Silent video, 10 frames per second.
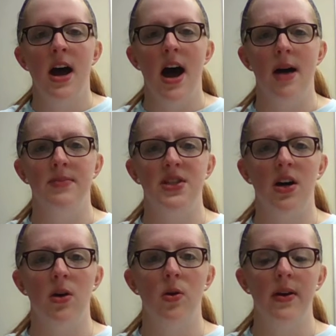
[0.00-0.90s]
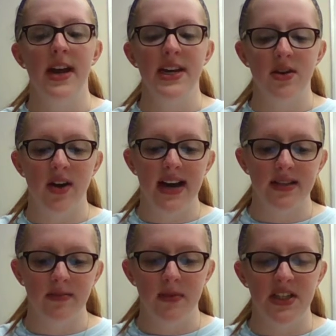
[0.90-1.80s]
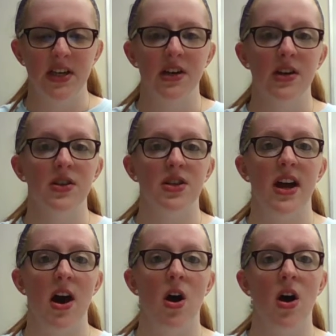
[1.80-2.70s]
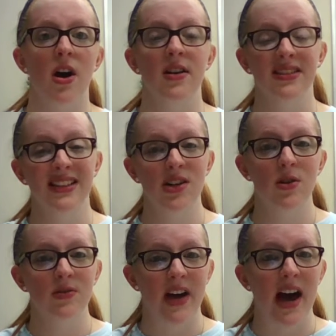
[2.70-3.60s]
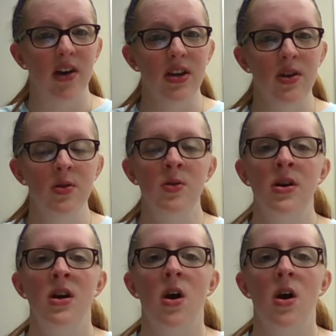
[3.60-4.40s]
So indirect materials are of little value